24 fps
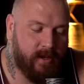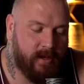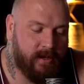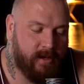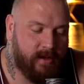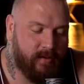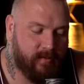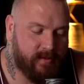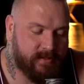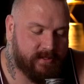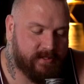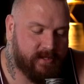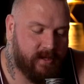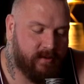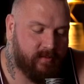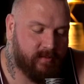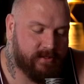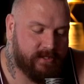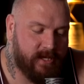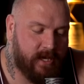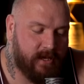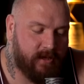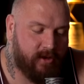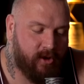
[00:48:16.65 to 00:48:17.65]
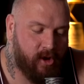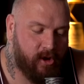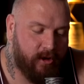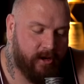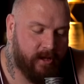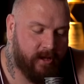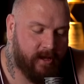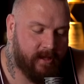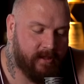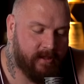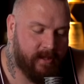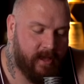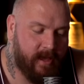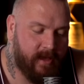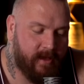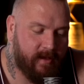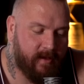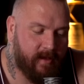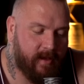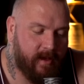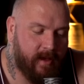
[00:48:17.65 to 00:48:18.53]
and it was iconic in that.